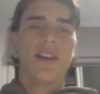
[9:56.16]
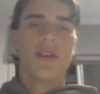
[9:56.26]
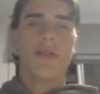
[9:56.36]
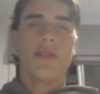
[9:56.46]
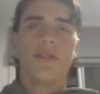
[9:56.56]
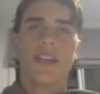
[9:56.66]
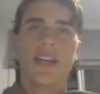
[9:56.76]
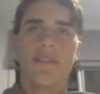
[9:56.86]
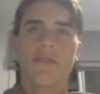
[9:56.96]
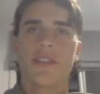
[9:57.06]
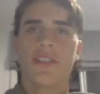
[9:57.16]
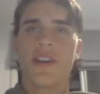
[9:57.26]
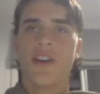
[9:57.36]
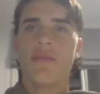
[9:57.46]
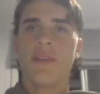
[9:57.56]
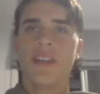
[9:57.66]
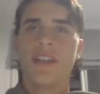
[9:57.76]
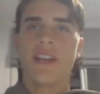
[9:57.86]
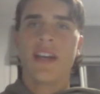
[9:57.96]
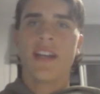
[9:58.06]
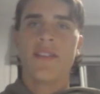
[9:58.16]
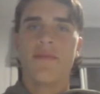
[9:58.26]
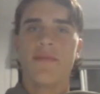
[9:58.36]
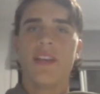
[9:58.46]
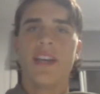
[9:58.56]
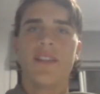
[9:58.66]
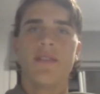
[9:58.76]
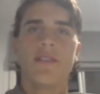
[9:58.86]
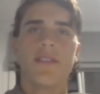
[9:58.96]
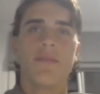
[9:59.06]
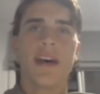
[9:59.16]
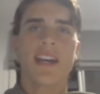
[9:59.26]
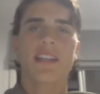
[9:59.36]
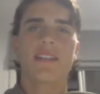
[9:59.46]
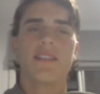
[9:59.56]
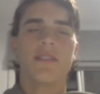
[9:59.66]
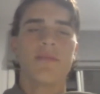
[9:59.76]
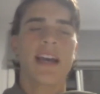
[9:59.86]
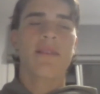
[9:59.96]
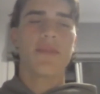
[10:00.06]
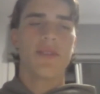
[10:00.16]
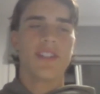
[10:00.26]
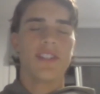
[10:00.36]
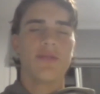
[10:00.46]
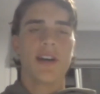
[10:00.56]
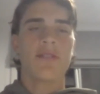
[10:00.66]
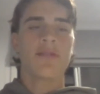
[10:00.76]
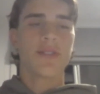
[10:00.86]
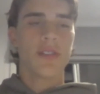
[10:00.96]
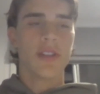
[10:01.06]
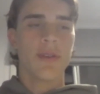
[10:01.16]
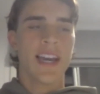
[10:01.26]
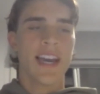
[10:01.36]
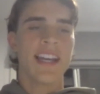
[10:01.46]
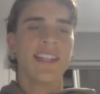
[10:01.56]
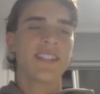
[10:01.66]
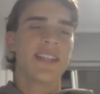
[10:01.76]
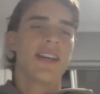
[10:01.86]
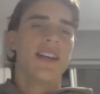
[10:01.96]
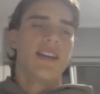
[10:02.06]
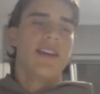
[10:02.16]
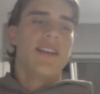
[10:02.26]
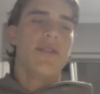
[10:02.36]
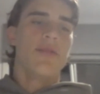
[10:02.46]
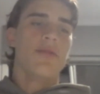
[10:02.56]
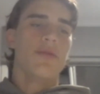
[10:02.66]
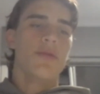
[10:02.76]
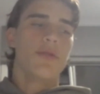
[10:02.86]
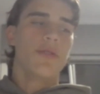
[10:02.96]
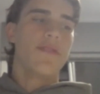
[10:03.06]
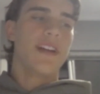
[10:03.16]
who yeah I've got to know in a bit, and yeah the the back the back boys as well, sort of Louis Hayes, they're all, all good